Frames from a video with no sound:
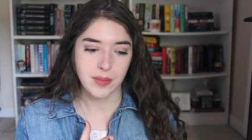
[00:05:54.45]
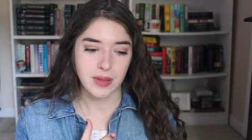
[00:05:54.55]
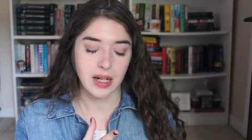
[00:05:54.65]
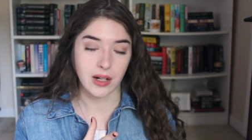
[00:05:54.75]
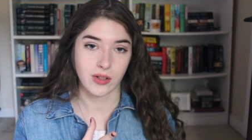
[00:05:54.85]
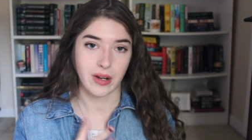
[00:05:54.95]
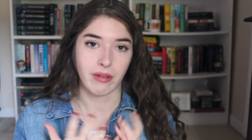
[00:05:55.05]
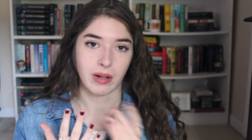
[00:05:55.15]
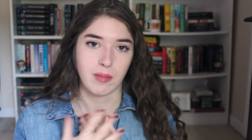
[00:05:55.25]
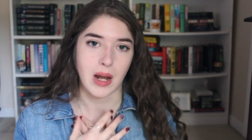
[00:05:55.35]
but then I also have
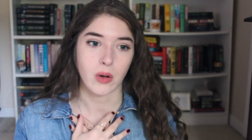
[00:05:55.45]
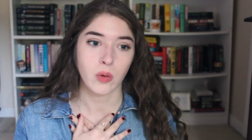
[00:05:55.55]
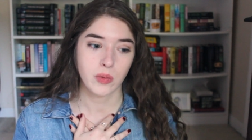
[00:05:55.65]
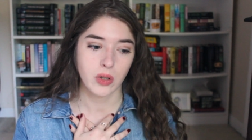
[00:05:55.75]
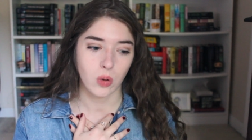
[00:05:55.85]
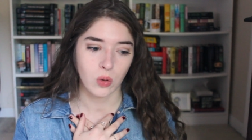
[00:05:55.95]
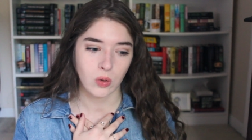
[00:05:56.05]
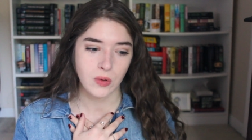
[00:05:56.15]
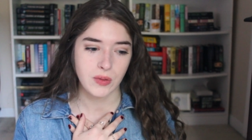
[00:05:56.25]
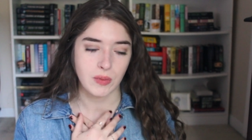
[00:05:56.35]
like my own
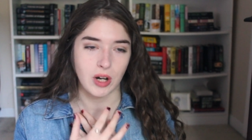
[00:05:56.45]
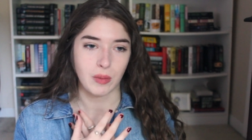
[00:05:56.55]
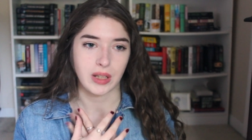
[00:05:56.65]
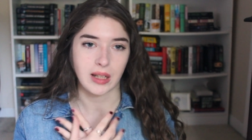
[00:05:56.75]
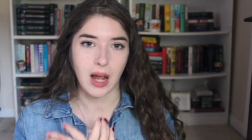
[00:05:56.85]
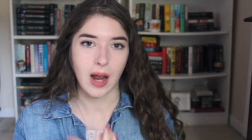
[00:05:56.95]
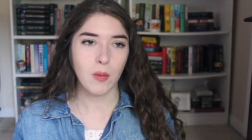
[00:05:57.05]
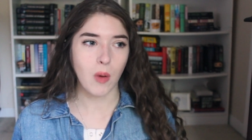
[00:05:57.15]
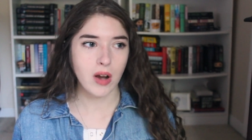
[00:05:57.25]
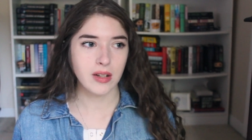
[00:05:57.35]
goals, which I would I
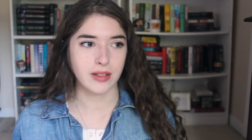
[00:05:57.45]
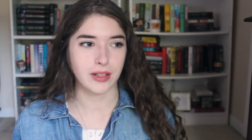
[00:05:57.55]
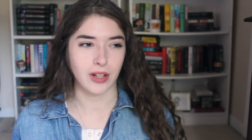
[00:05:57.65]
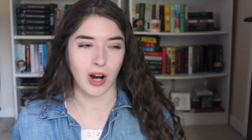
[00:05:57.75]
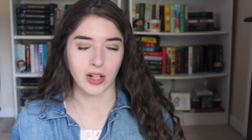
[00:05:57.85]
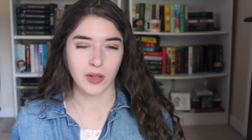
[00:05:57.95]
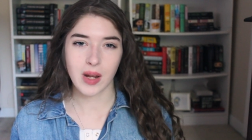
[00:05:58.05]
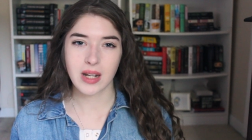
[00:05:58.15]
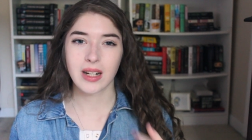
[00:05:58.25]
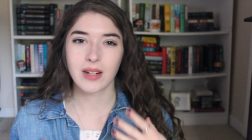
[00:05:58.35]
want to
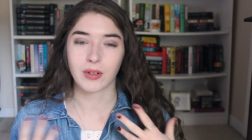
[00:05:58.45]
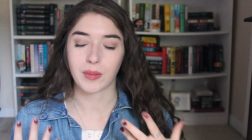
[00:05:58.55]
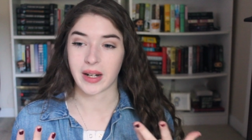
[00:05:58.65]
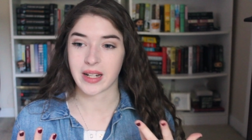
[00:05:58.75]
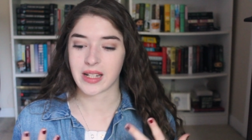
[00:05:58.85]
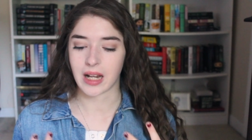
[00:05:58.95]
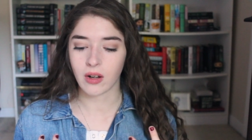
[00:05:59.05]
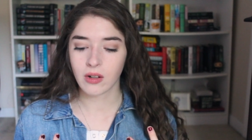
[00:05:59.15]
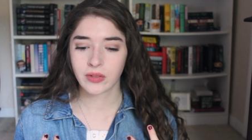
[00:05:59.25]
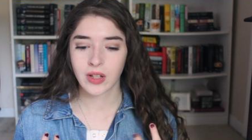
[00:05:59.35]
document it for
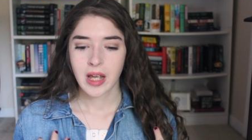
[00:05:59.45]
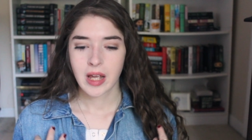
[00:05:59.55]
myself,